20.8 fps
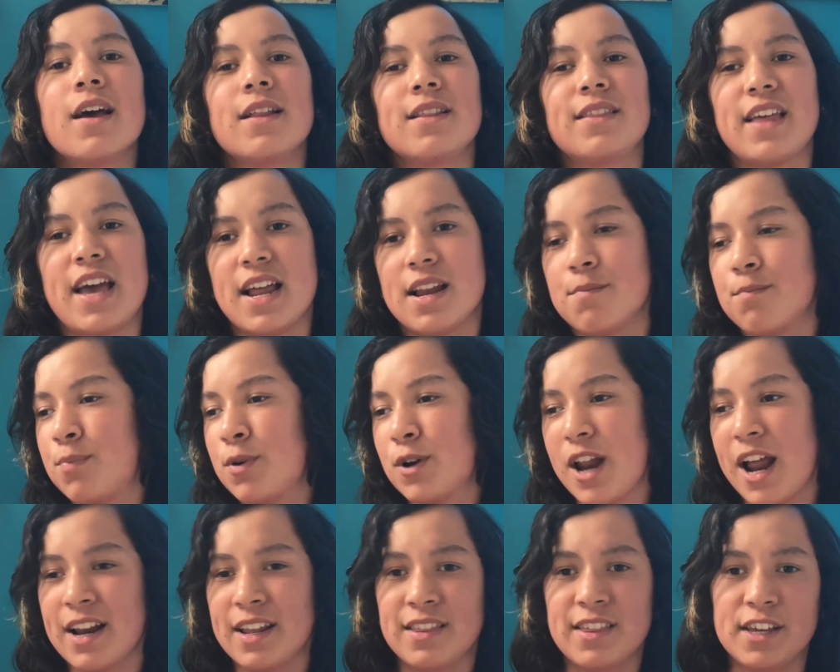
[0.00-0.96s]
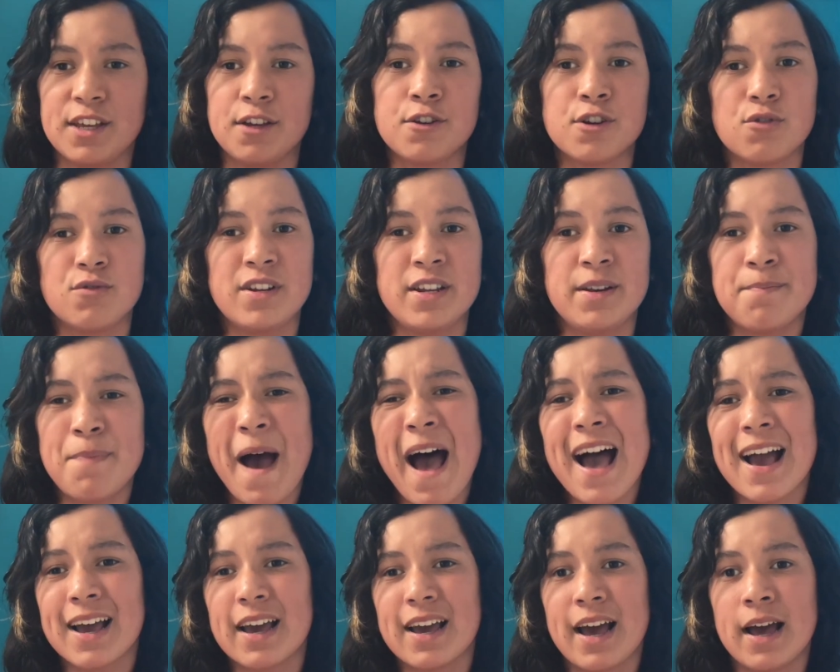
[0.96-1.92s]
then put anything you don't need
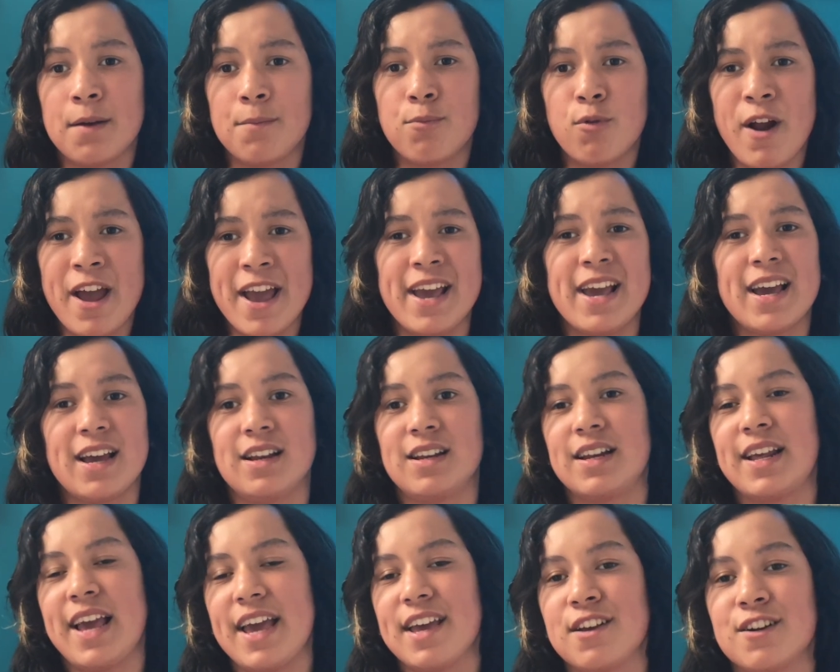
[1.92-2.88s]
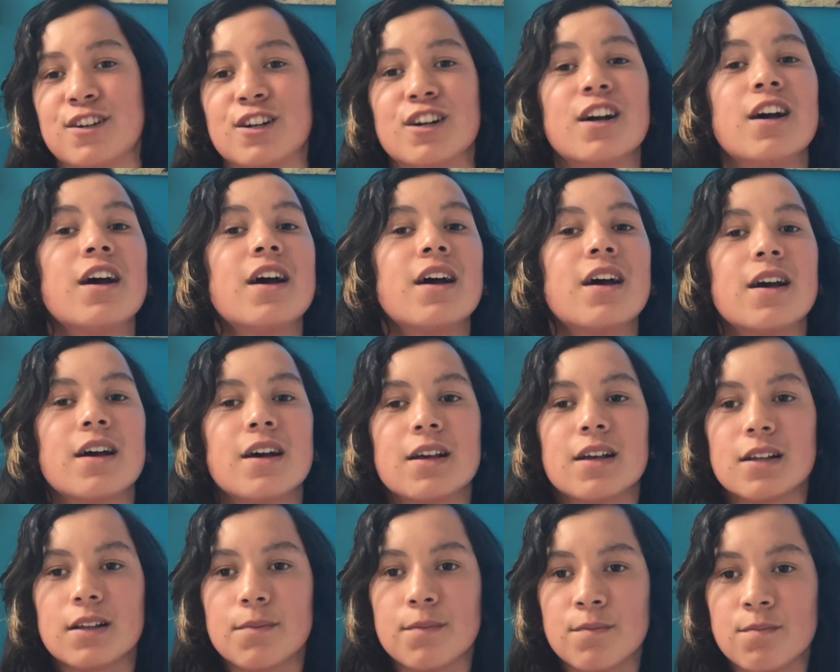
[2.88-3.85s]
back at break and get your
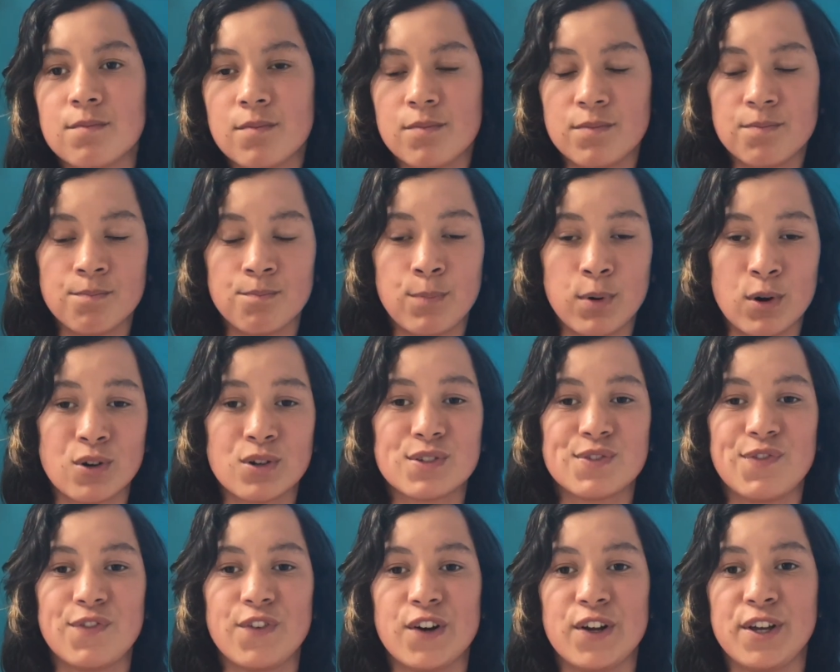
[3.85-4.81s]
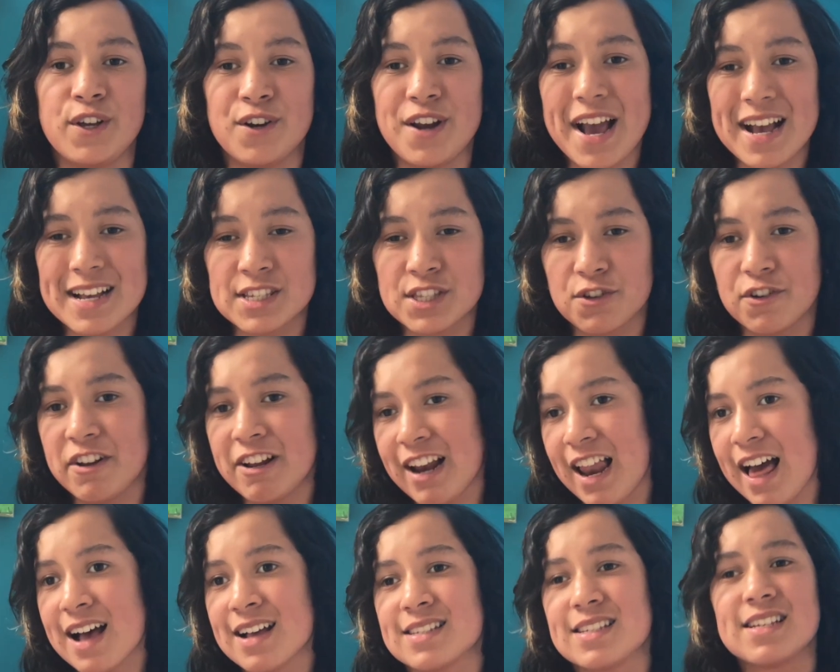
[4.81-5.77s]
books for your next three
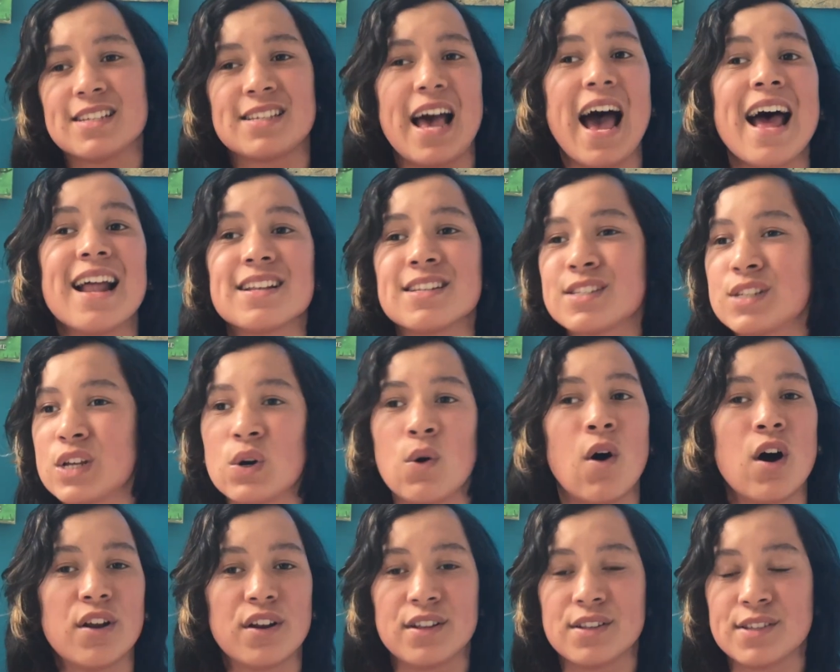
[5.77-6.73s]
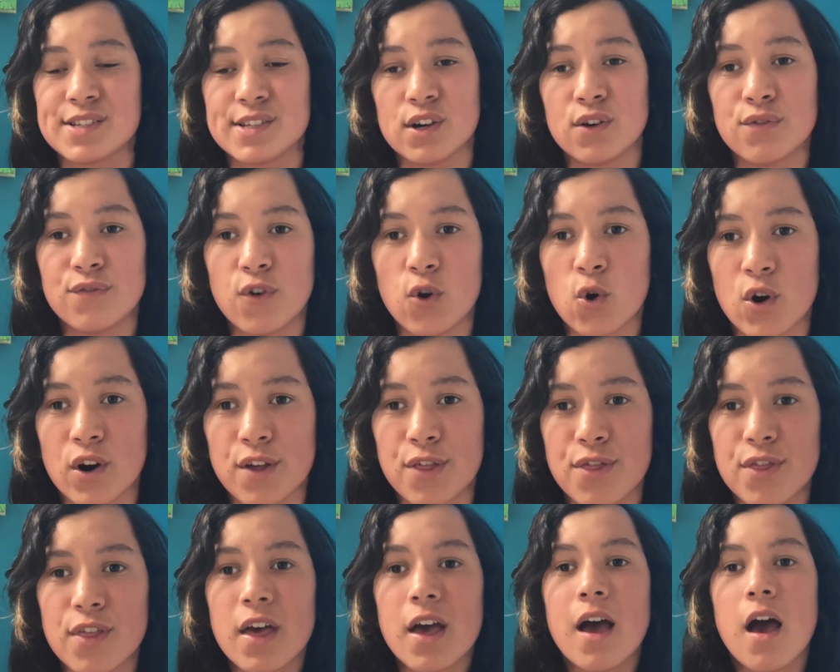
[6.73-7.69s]
classes, and so on and so
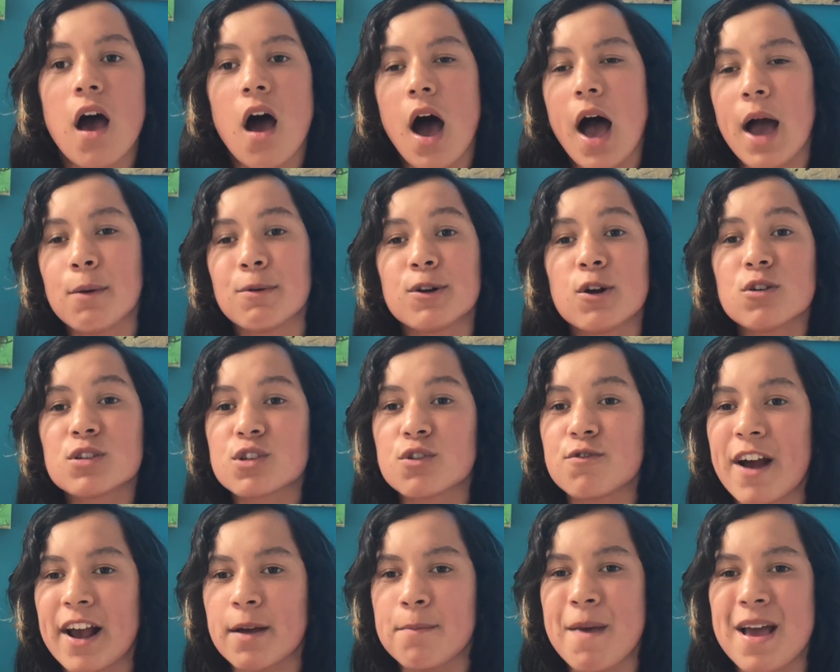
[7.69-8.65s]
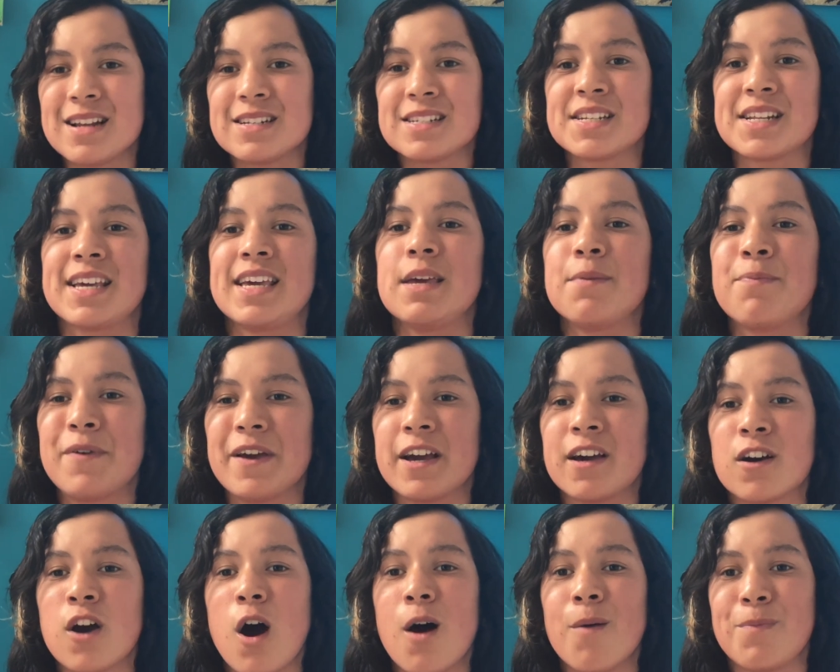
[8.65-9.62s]
forth. I would also recommend keeping a
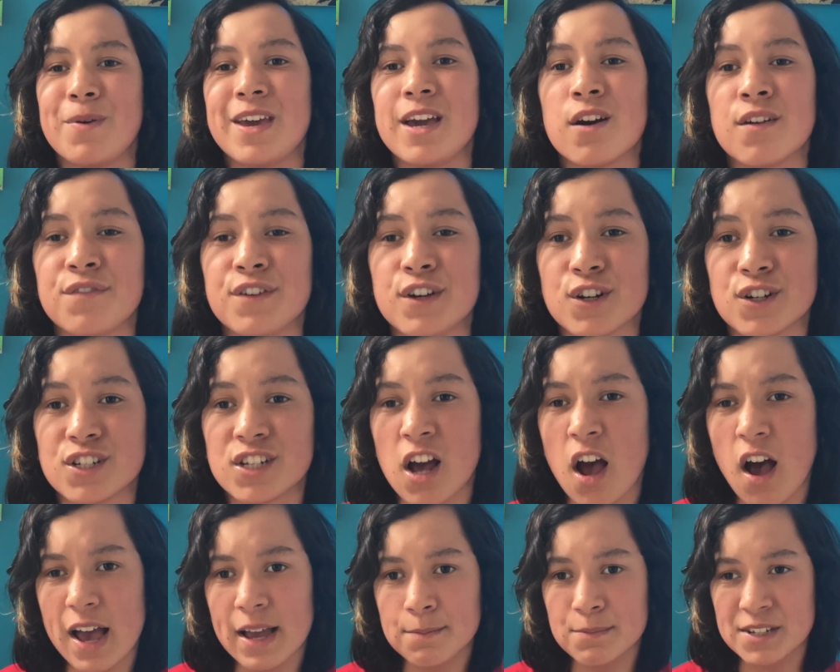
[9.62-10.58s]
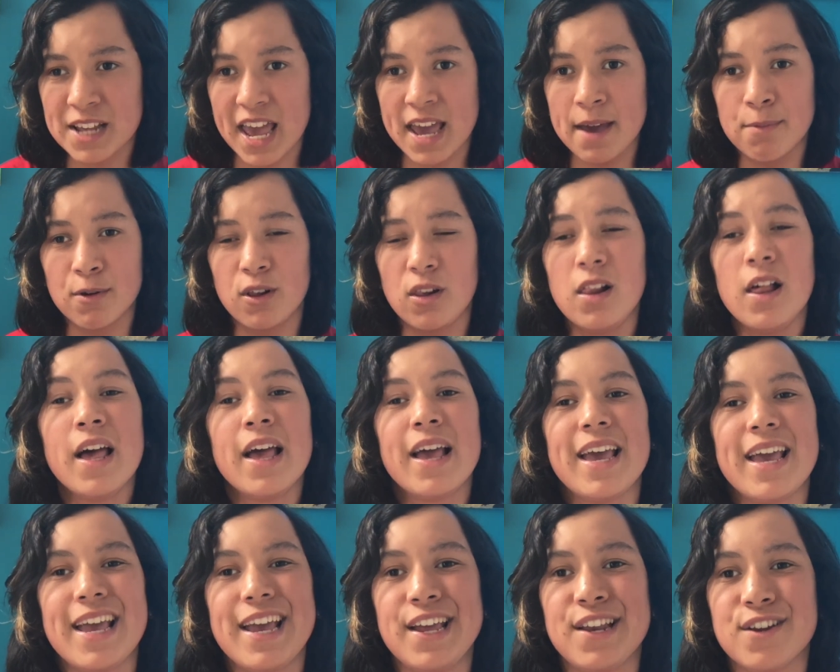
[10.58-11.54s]
copy of your timetable
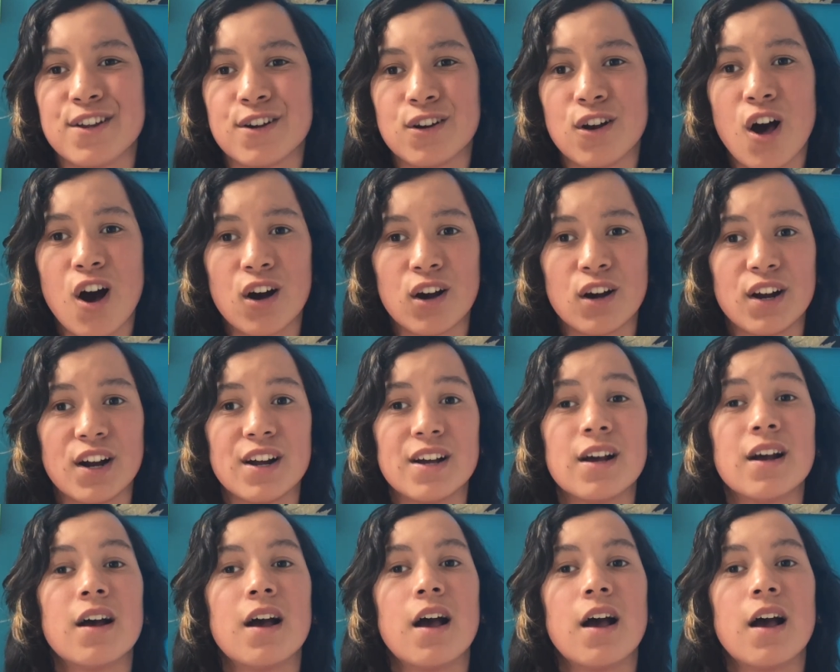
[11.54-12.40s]
in your locker,